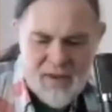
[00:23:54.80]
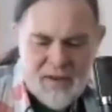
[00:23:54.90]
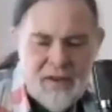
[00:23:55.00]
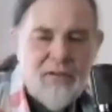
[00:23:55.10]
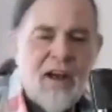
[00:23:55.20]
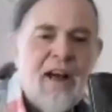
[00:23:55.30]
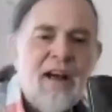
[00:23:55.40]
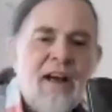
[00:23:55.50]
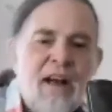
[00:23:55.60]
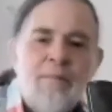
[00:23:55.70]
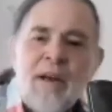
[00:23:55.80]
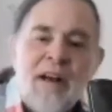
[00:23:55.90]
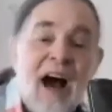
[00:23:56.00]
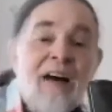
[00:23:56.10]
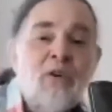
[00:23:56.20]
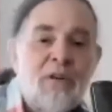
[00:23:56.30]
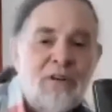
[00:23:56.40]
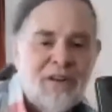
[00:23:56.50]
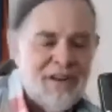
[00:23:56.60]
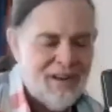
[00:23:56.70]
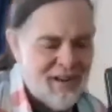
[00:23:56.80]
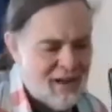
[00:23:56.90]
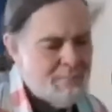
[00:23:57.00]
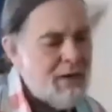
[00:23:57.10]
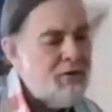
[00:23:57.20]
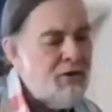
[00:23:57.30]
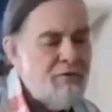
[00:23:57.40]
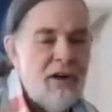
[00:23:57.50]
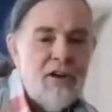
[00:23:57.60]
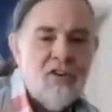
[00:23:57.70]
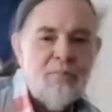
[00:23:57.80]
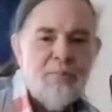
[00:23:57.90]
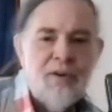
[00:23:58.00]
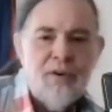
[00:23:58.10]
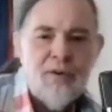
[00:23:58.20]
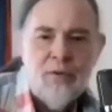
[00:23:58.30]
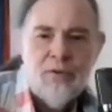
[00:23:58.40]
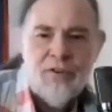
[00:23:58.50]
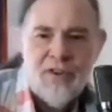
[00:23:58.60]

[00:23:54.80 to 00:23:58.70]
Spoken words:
Gonna write an epic novel, a mountain range of prose.